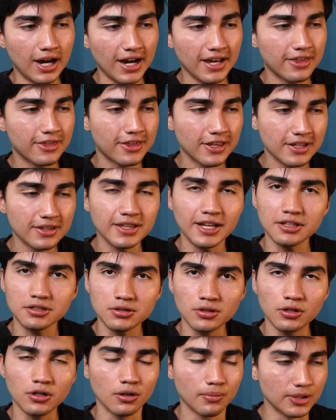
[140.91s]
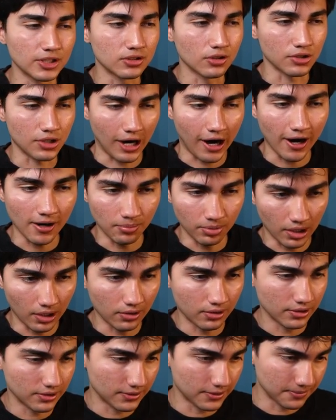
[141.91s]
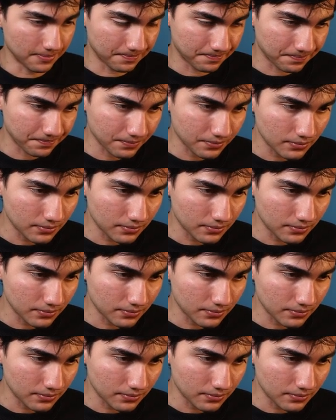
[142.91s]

I think that's not going to be such a high priority.